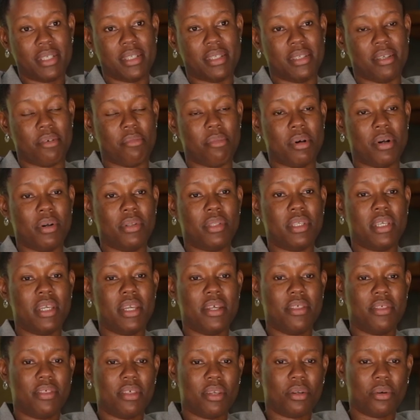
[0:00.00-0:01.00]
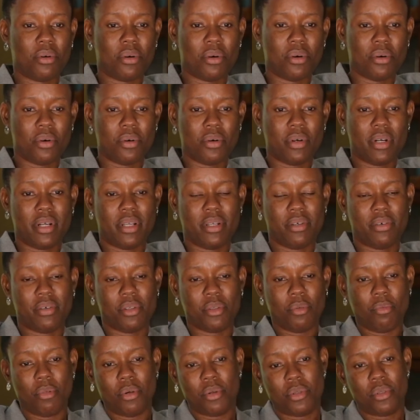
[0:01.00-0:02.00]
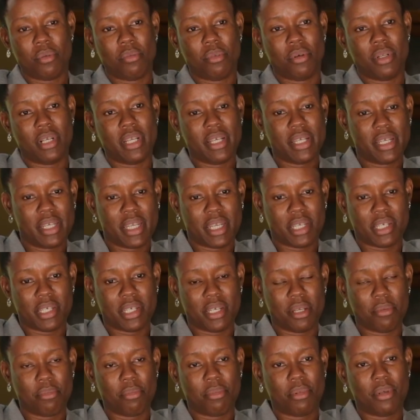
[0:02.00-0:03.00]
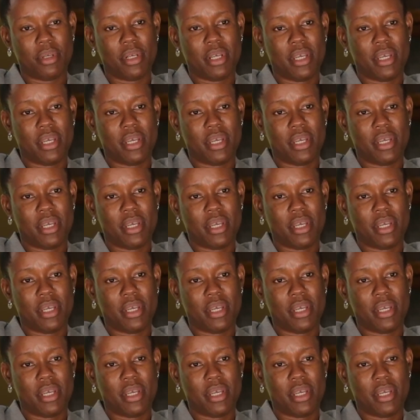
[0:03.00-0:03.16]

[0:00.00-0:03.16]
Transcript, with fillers: it's about ethical and responsible leadership,